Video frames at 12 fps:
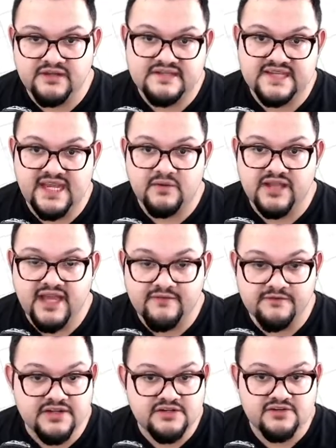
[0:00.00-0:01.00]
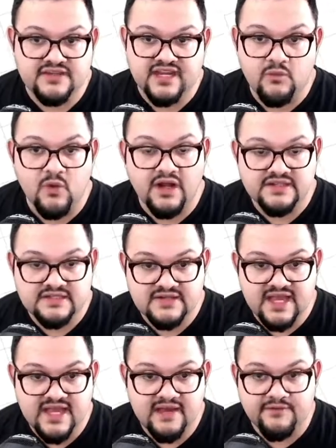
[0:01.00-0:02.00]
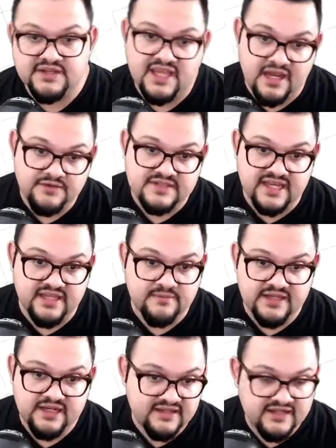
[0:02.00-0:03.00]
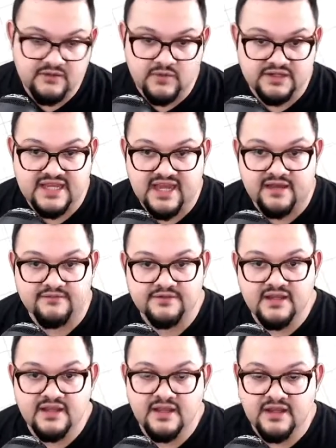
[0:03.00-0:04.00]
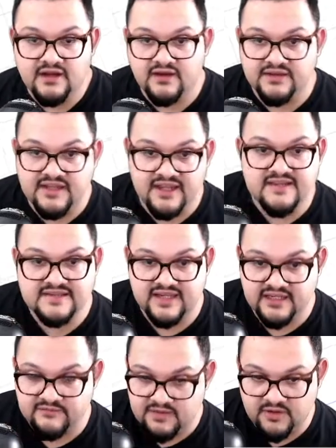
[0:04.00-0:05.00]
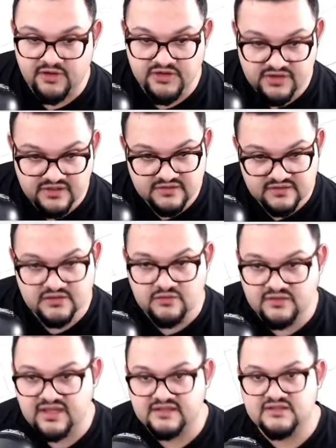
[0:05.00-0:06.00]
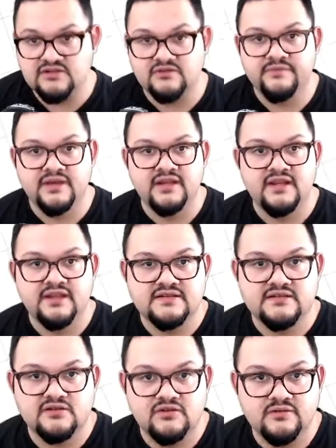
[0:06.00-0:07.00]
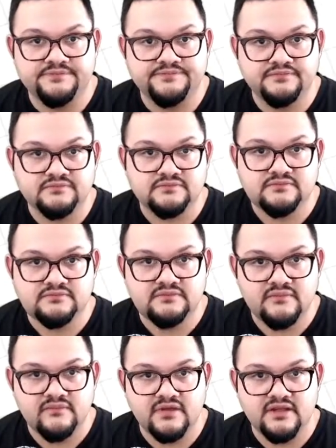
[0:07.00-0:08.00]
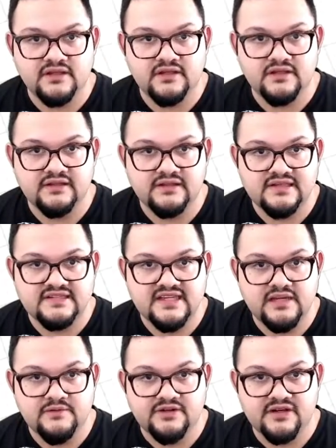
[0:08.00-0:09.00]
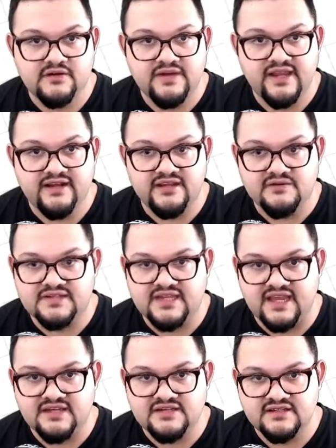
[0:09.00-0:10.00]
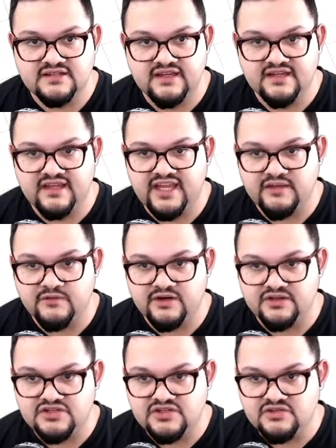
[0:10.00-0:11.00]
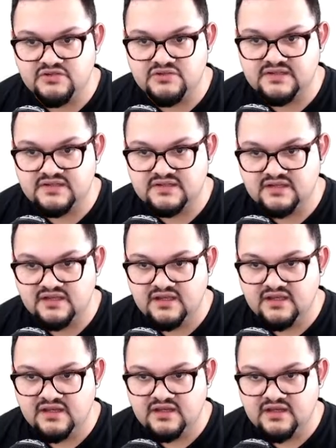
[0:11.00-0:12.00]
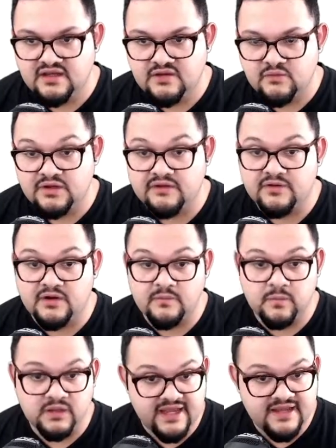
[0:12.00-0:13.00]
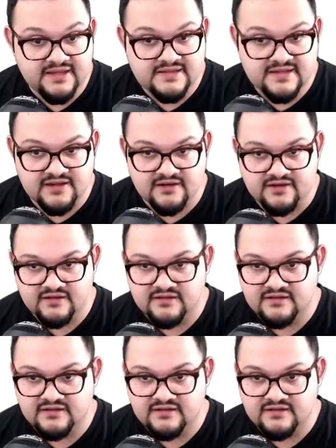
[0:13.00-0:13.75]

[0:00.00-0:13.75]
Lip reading: Let's say I want to have a feature that I wanted to have on the outside, but I didn't want to have on the inside of the part. You can do that too. So let's say we're going to create a new sketch, and again we're going to choose one of our planes here.